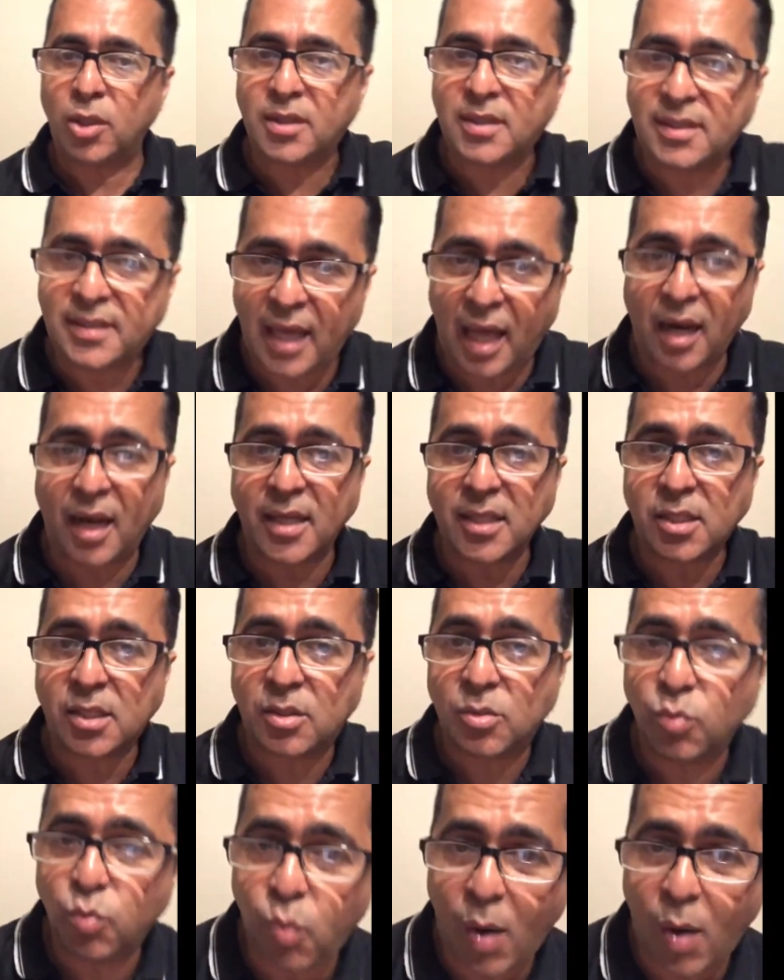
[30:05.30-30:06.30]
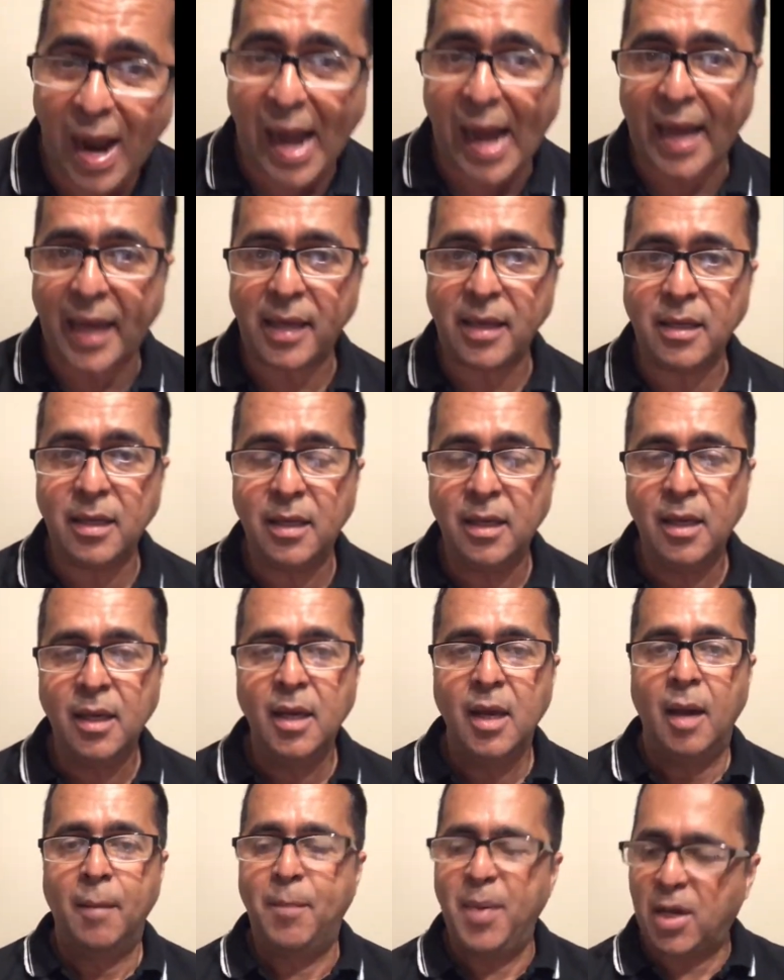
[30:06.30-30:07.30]
So tell us why.
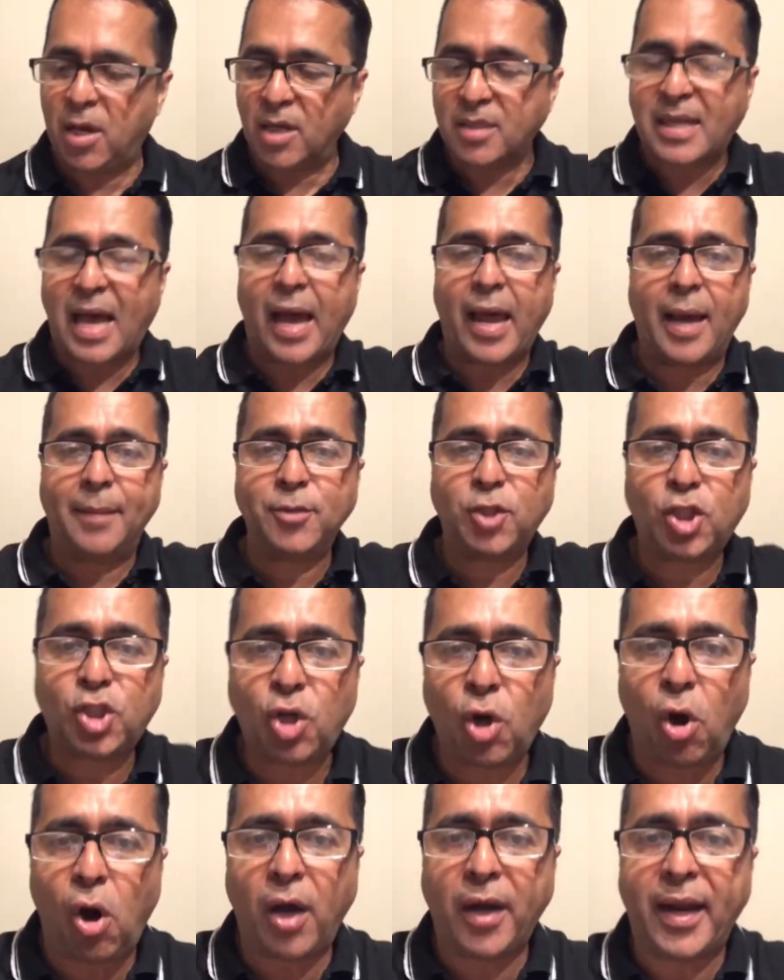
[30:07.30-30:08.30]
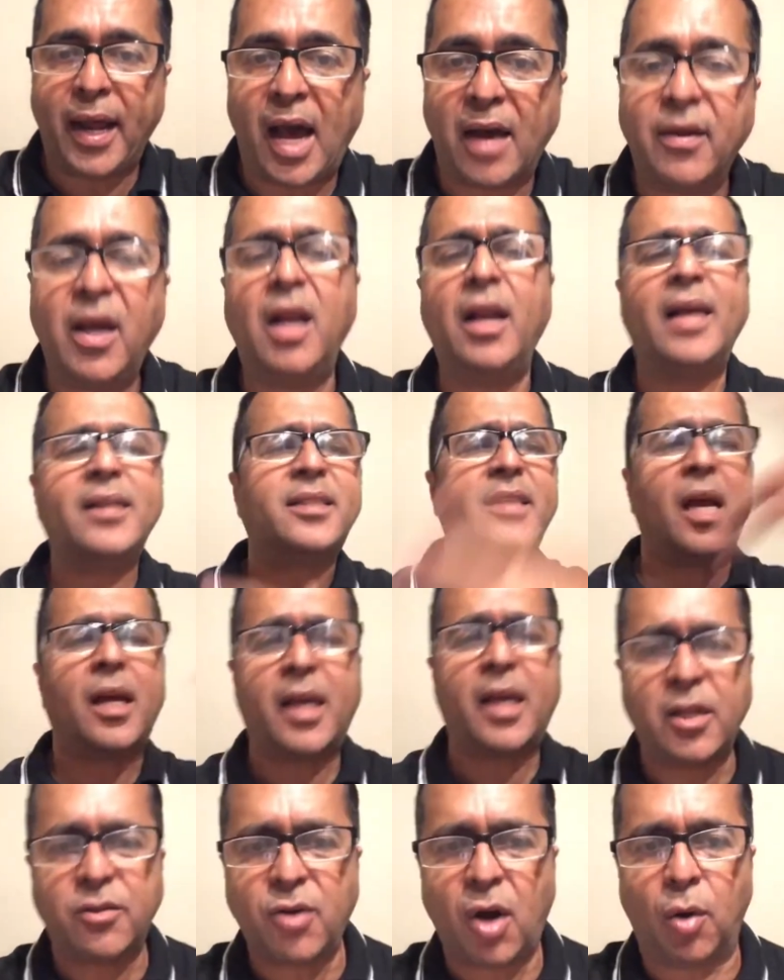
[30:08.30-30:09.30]
Because I am sure they have, let's
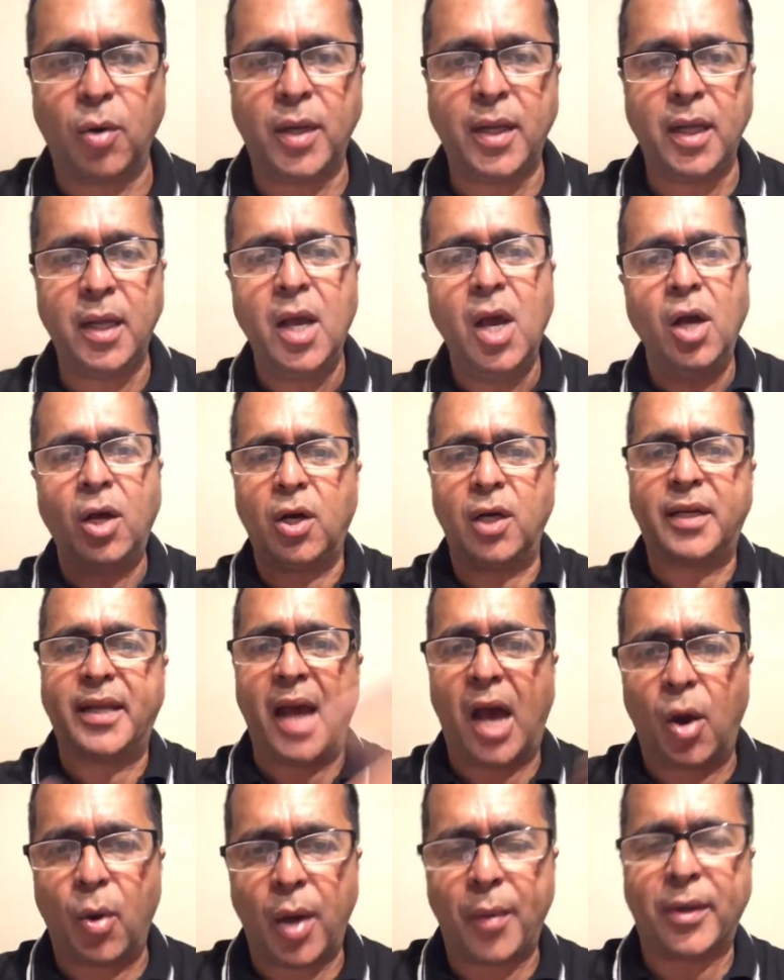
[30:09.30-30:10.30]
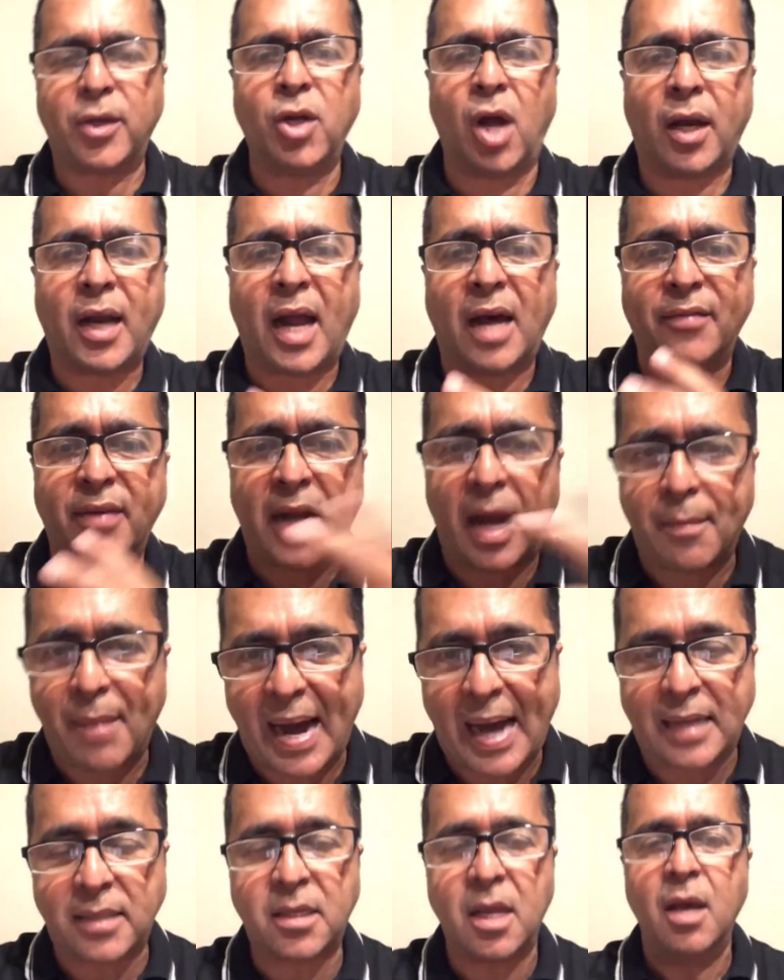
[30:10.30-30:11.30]
say Kid Rowley could get away with not having a
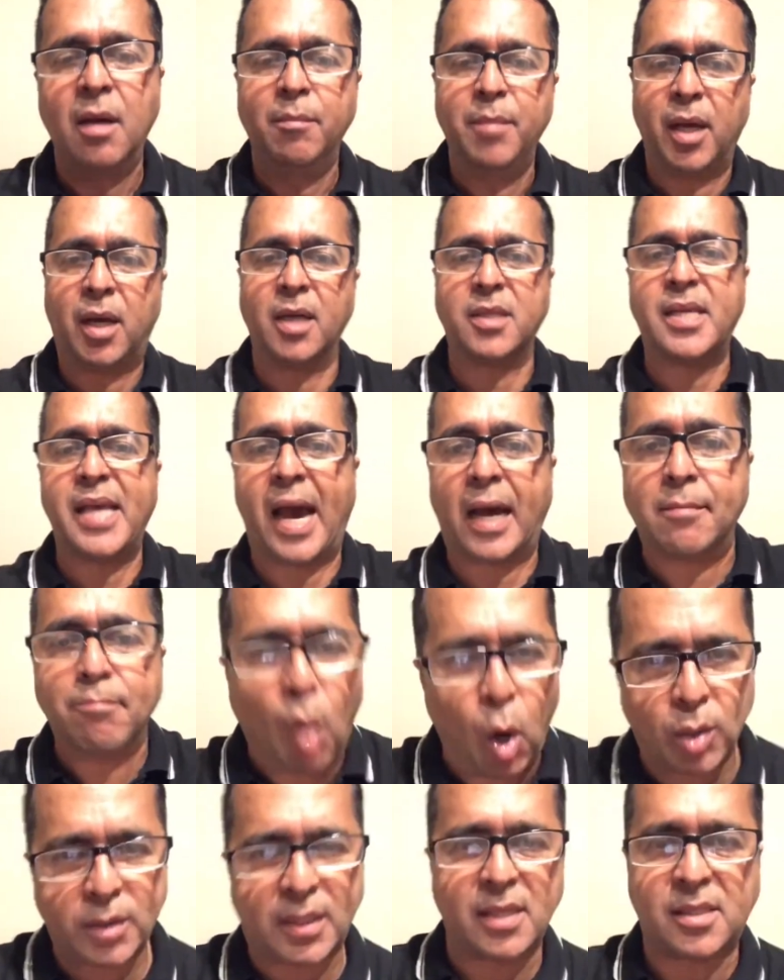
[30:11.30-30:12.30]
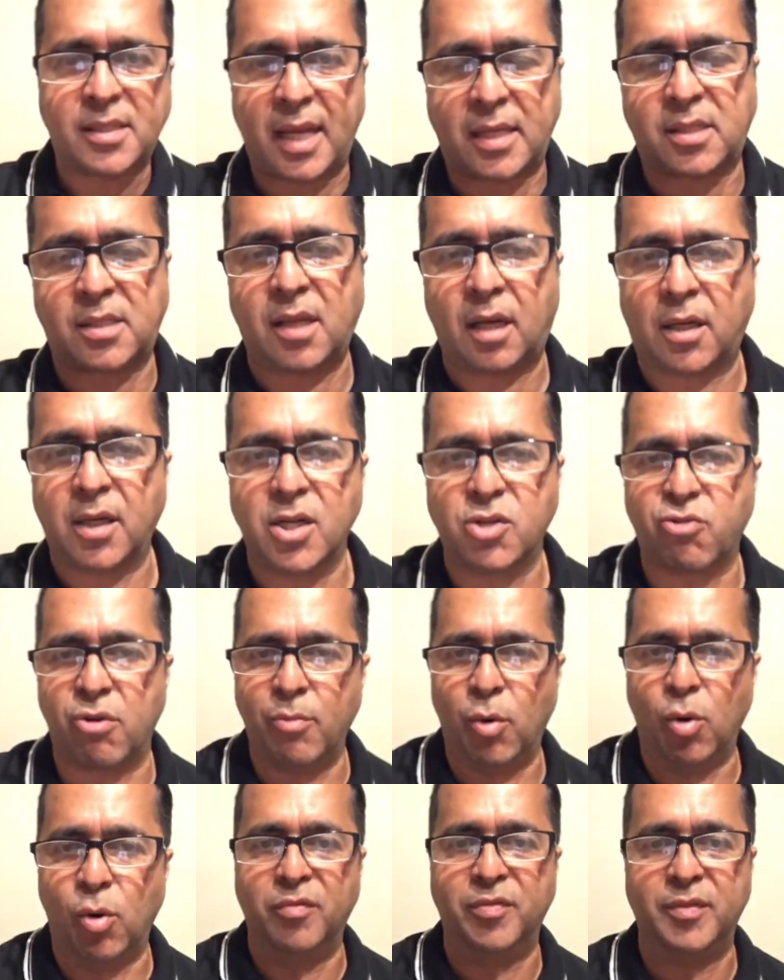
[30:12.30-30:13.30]
mask because he had both his testicles
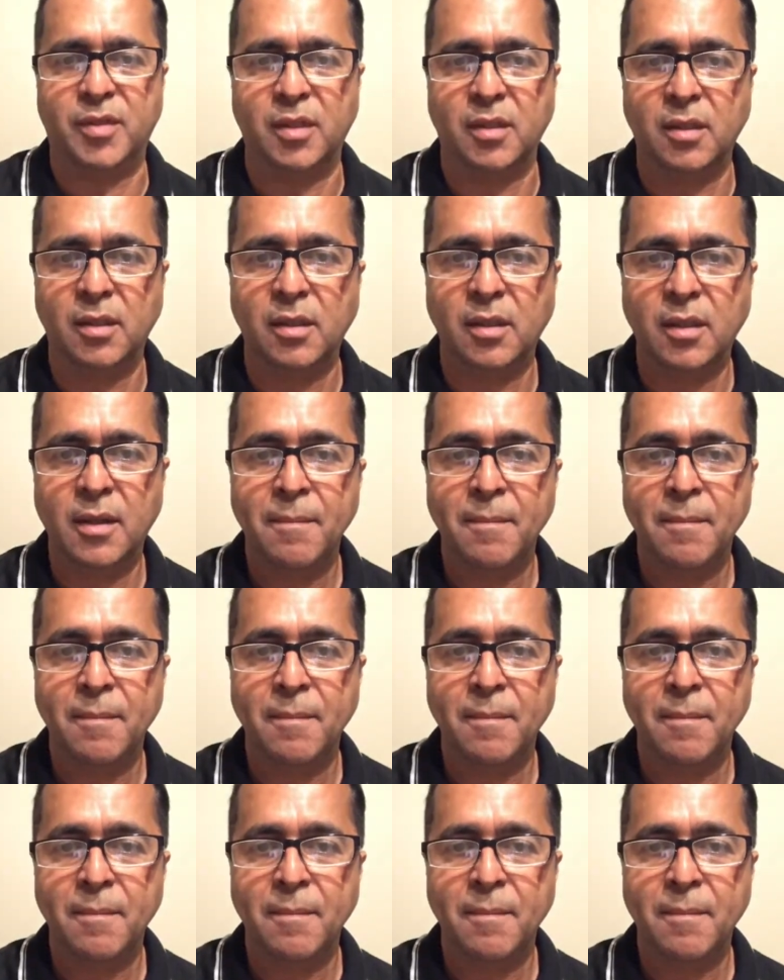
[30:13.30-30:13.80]
removed.